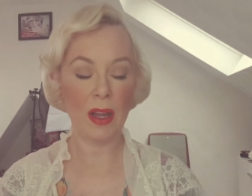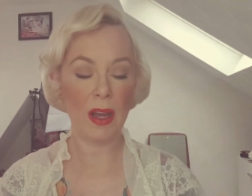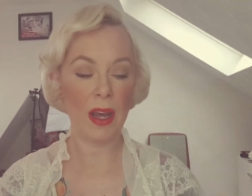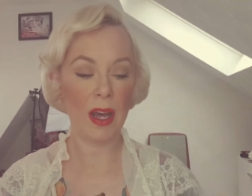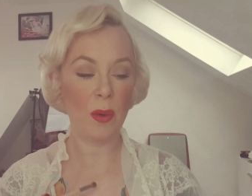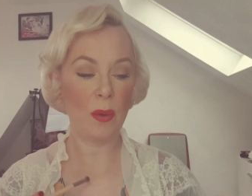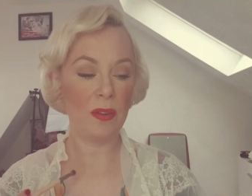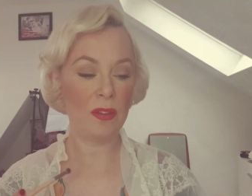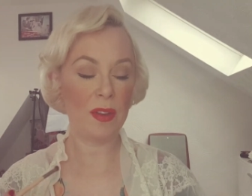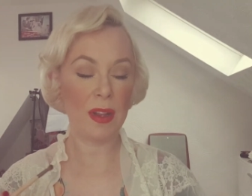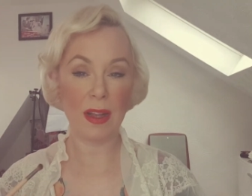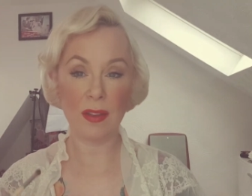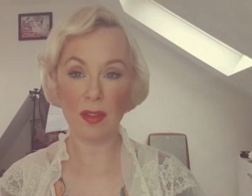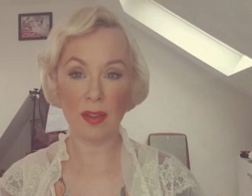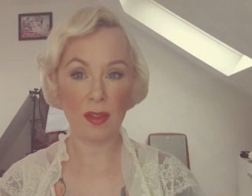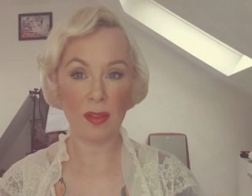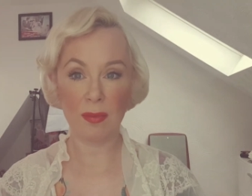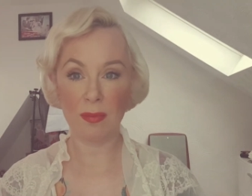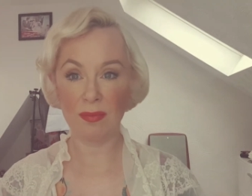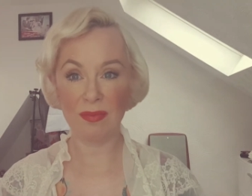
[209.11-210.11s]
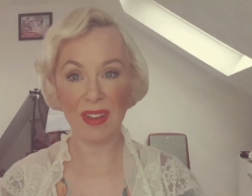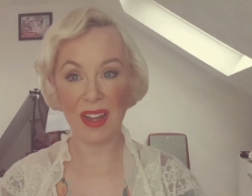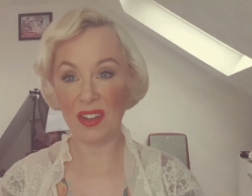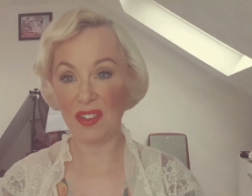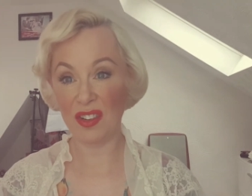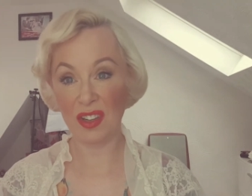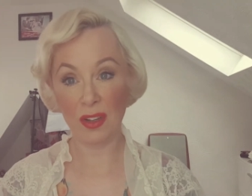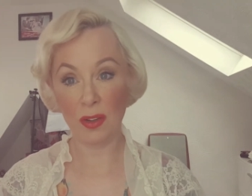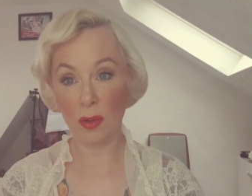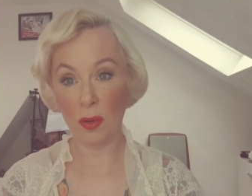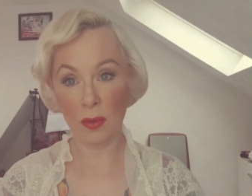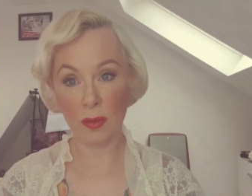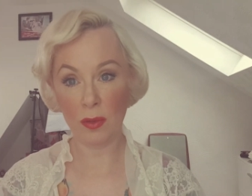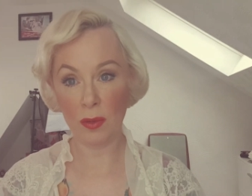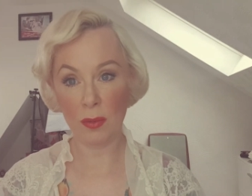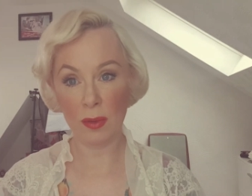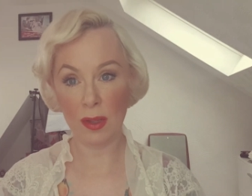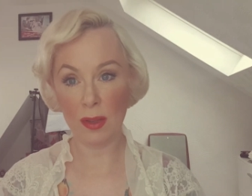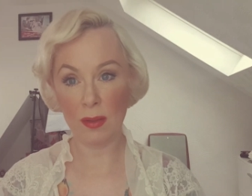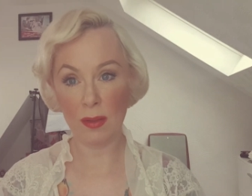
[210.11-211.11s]
However, that's actually not
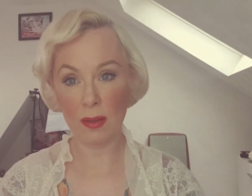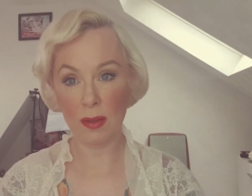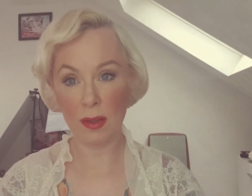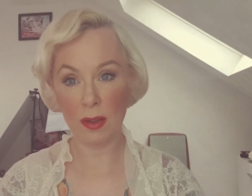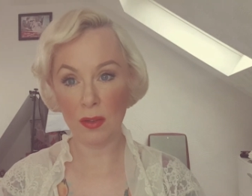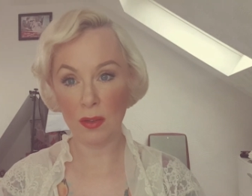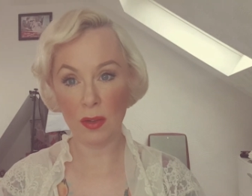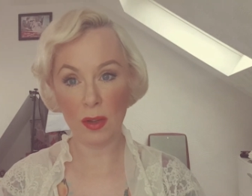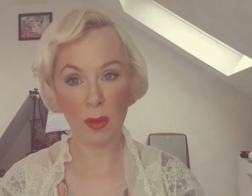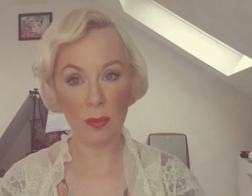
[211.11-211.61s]
the reason.